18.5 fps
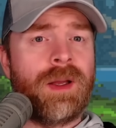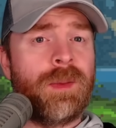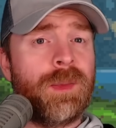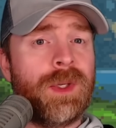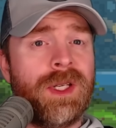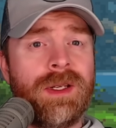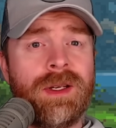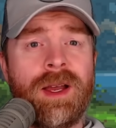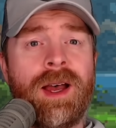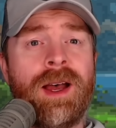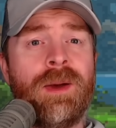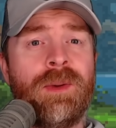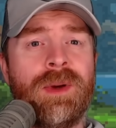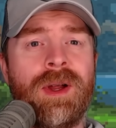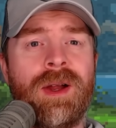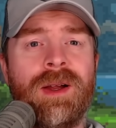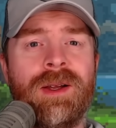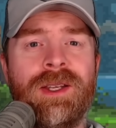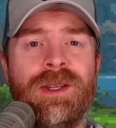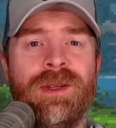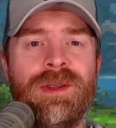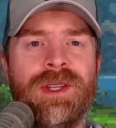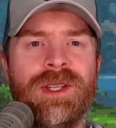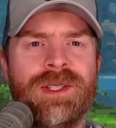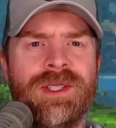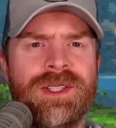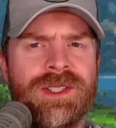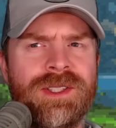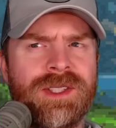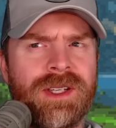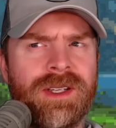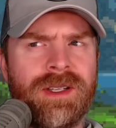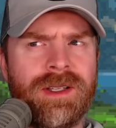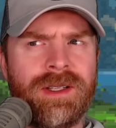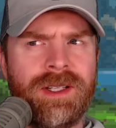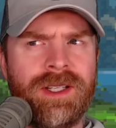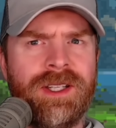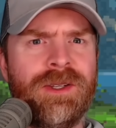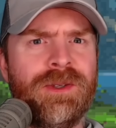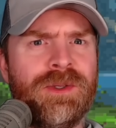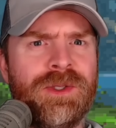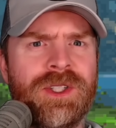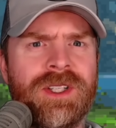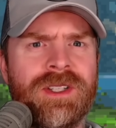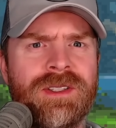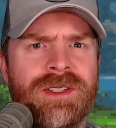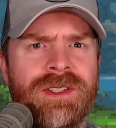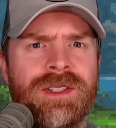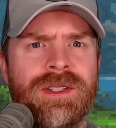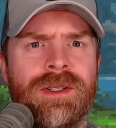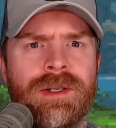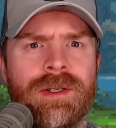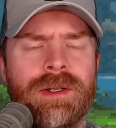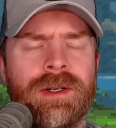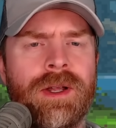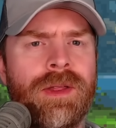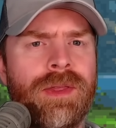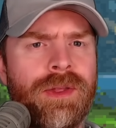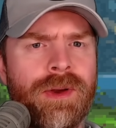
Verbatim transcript: I mean, I would argue this is a huge concern.